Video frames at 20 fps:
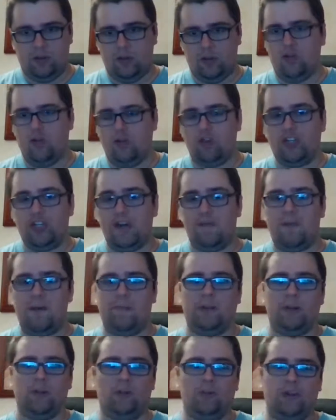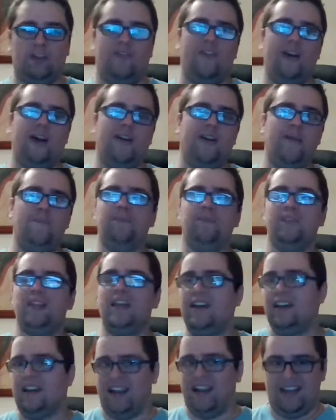usually people do it very.
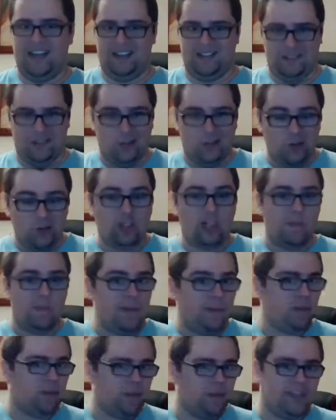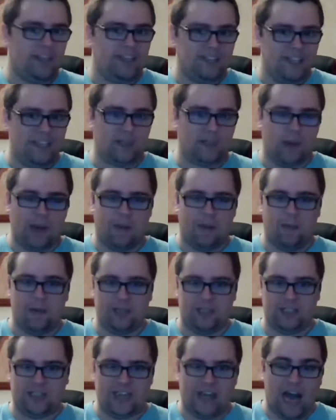Uh, usually people do it in this way,
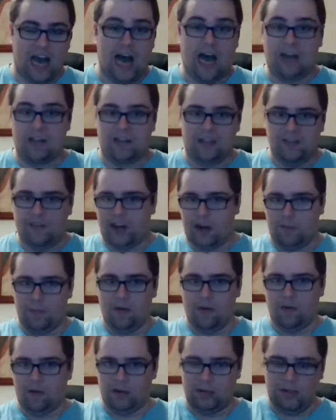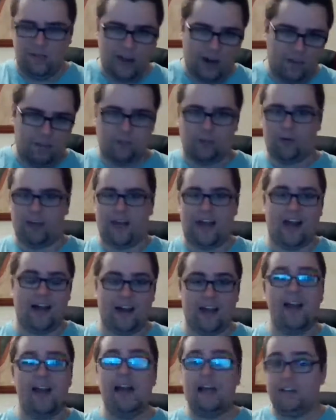which is like ah, developing world, developed world.
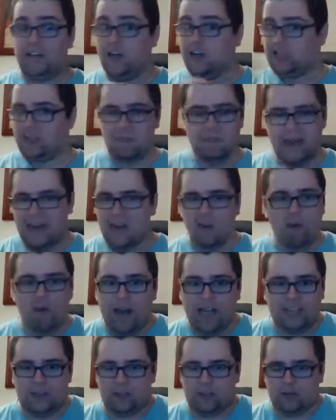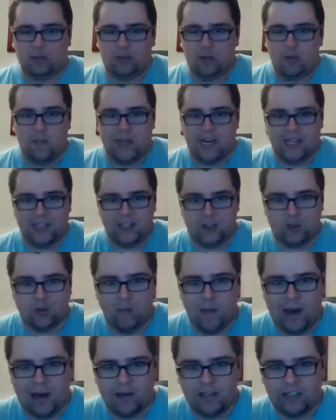Ah, there's many ways to zoom in and
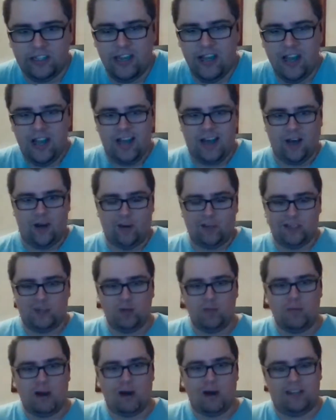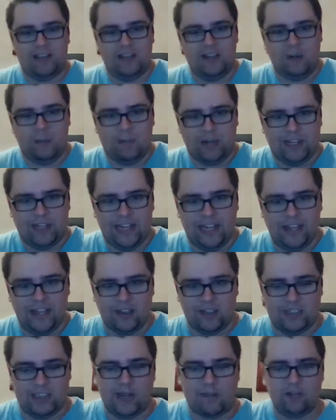zoom out, uh, or zoom out in the
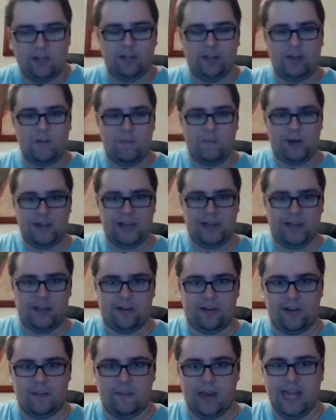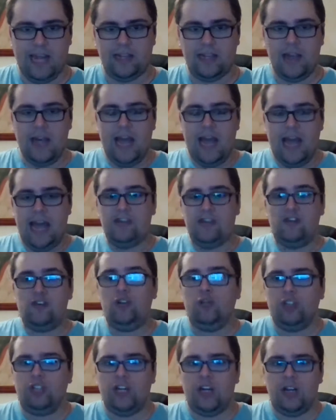particular subject in the particular debate. And
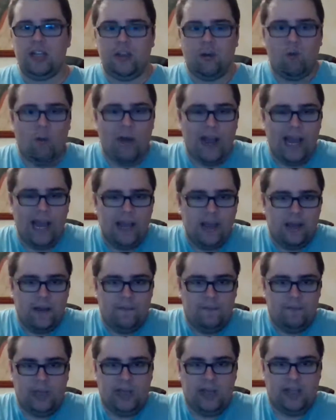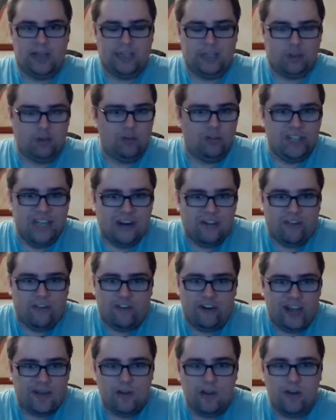usually the way uh, that you're then
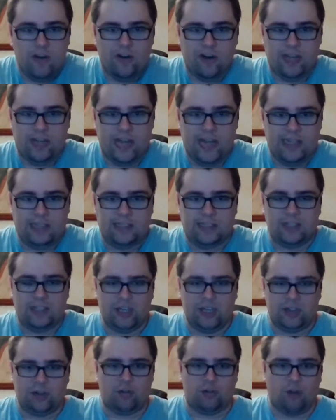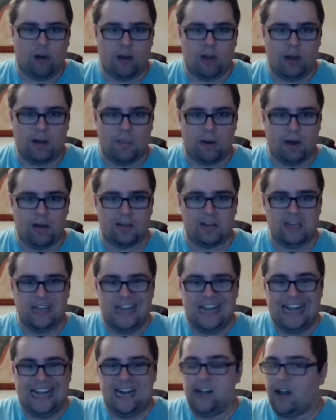framing your case is just to talk about
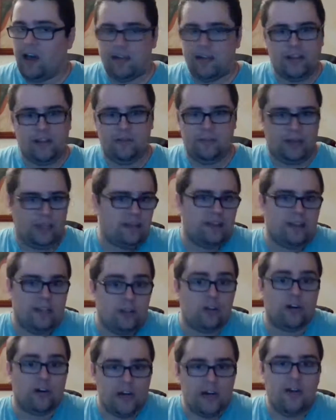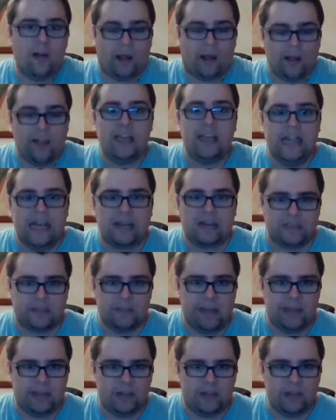not, literally nothing
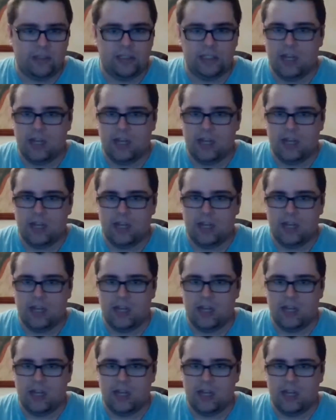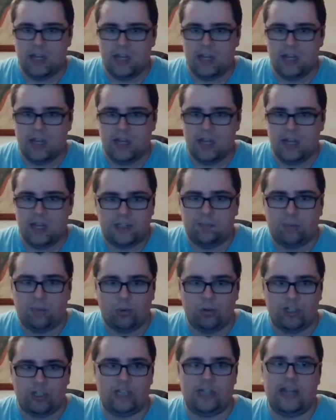else matters everything else is
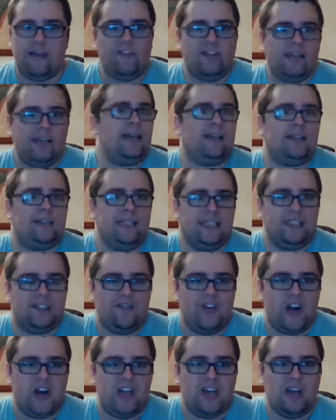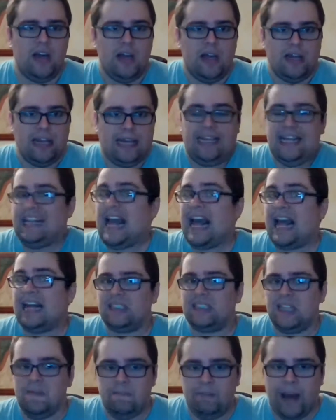bullshit everything else is very like it
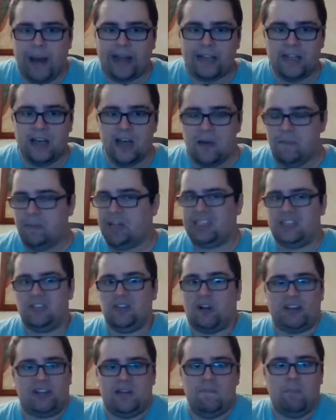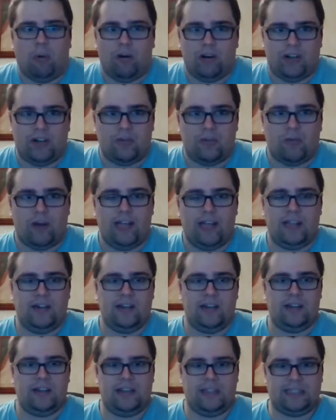has impact but it's not important right in,
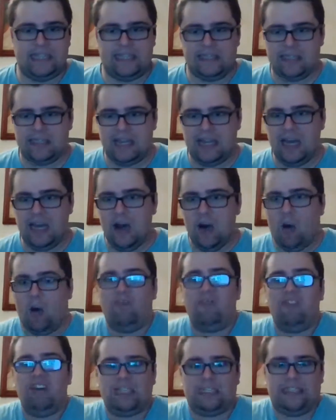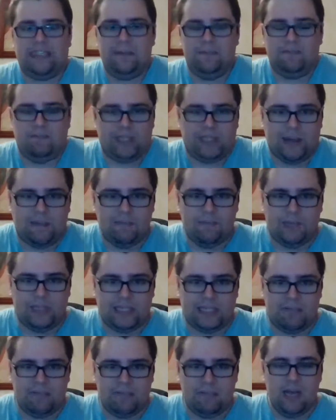in a sense like obviously some
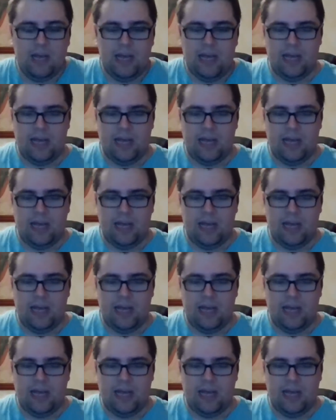some